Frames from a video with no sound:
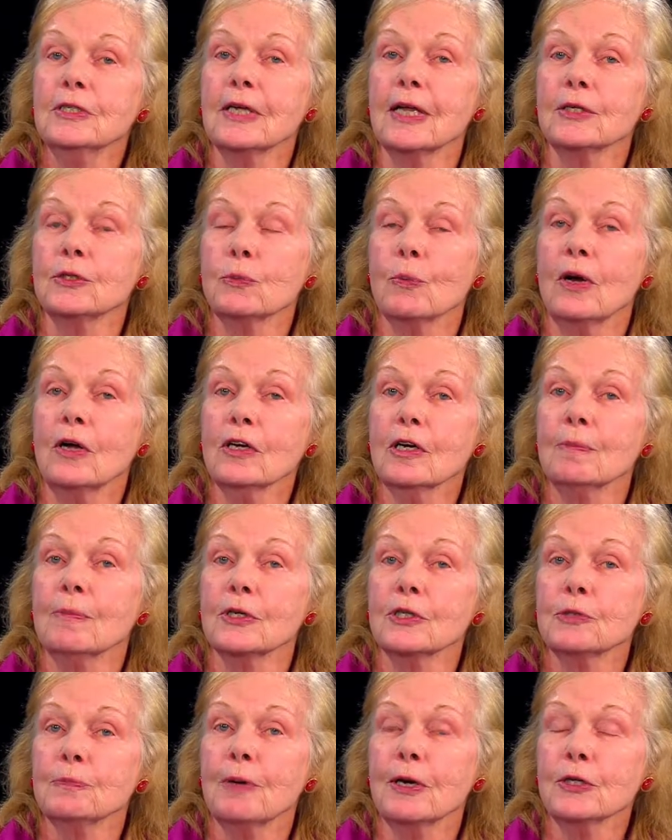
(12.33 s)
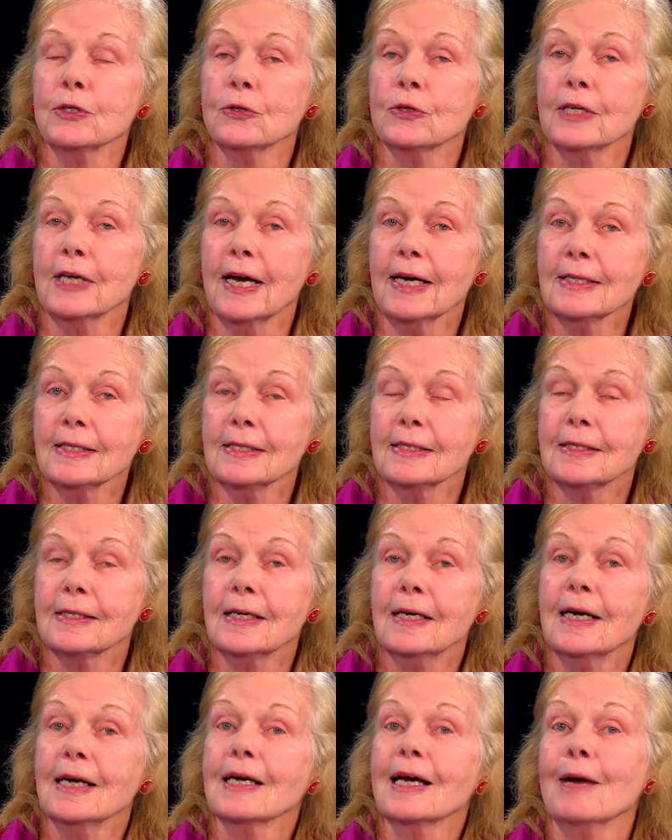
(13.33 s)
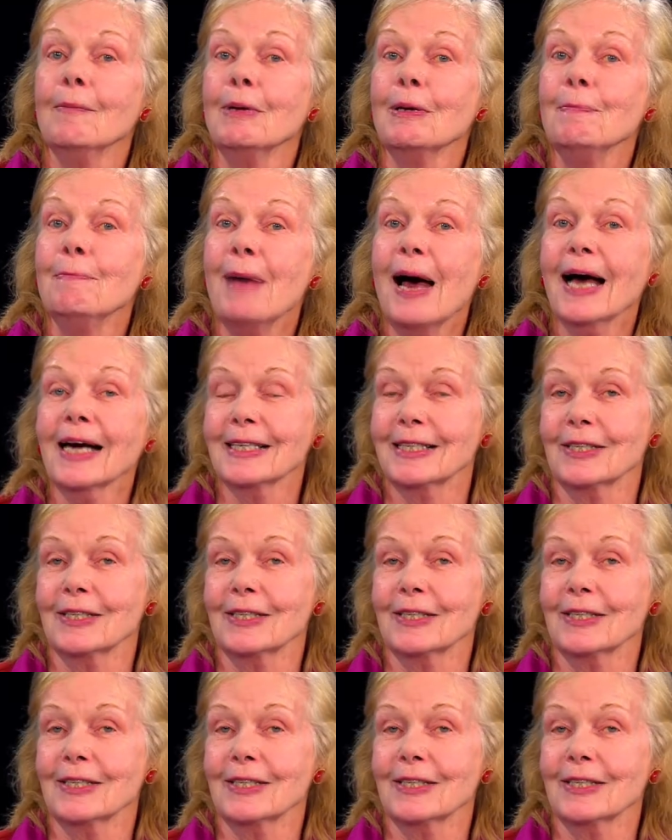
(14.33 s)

let's welcome our special guest coming back